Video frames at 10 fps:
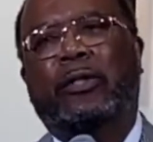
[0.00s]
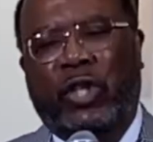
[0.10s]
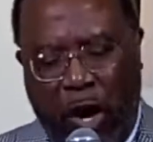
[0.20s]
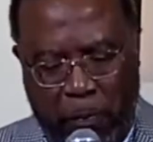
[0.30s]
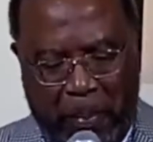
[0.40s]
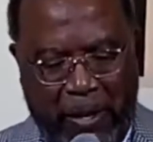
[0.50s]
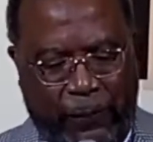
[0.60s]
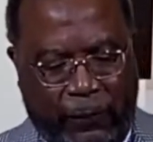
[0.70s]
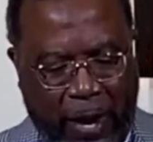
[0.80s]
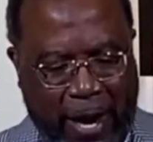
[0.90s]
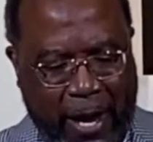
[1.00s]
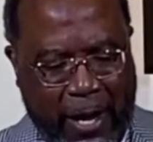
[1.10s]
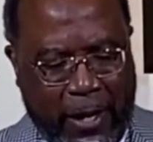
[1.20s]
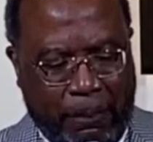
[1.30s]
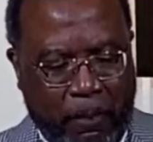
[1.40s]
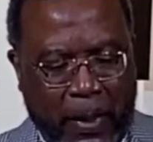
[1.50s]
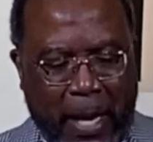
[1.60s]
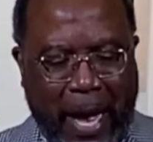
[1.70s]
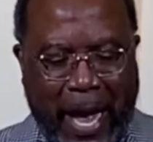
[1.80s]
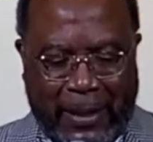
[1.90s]
Don't be afraid.
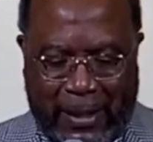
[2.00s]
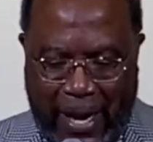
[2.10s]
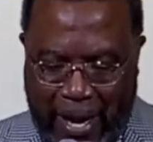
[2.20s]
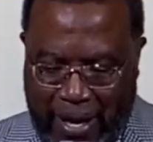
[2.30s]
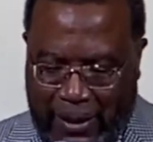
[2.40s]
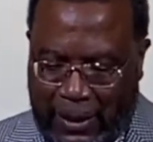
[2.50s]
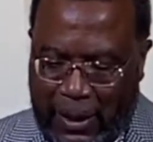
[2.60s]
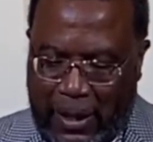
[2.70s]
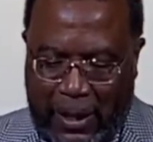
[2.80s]
I can't.